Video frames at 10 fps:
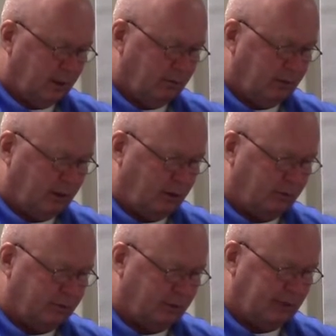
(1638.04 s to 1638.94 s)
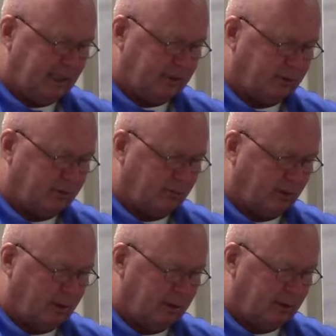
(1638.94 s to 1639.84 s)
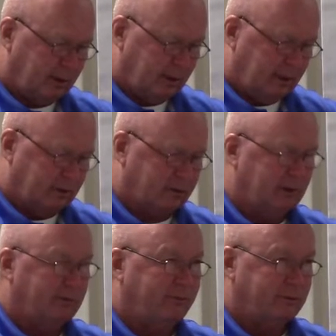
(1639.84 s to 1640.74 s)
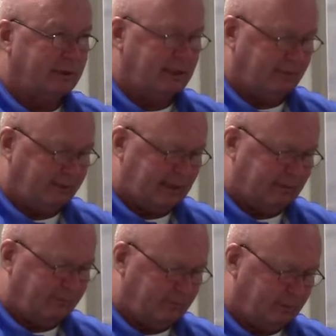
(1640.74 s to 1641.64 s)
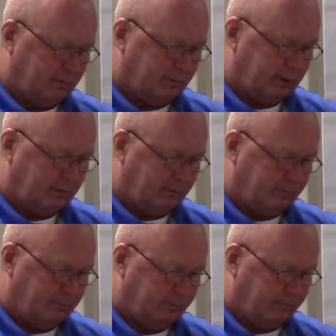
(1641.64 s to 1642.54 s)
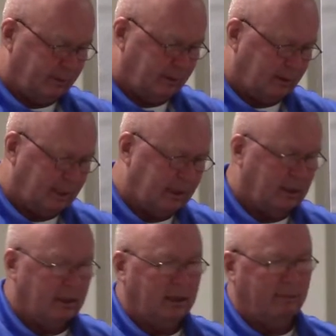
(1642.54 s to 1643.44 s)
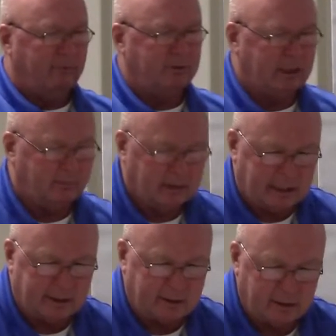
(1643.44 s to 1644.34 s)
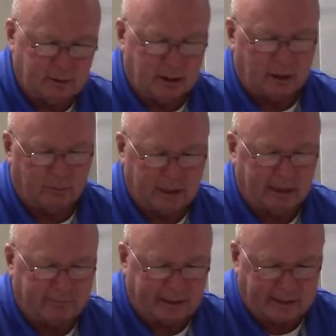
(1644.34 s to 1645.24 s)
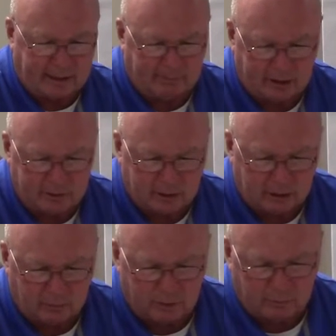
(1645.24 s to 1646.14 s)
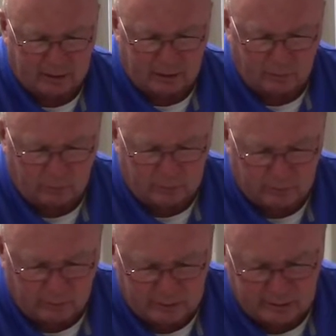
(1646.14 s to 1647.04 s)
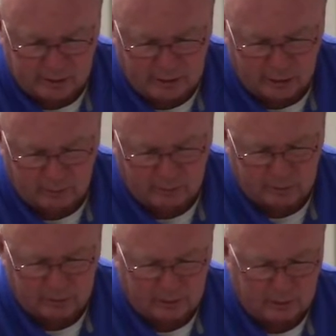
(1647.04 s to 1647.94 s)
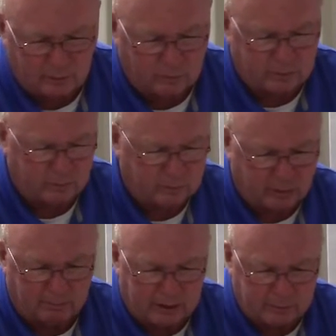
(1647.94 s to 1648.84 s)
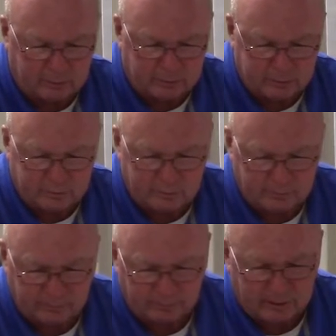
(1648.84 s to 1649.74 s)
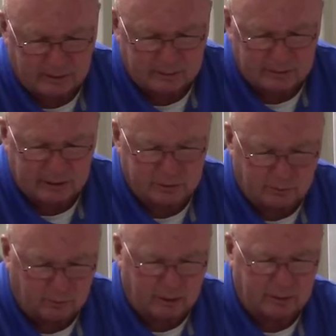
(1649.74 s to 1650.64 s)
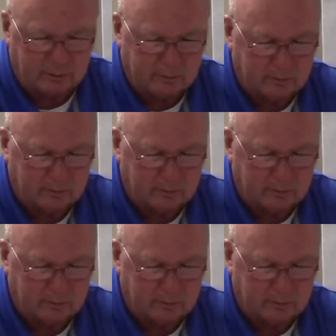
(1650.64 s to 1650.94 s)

when all terminations are marked as suitable for 75 degree. All right. First thing we got to do, we got to find out how much. Where do we go? What is our code book? Where are motors? Section what?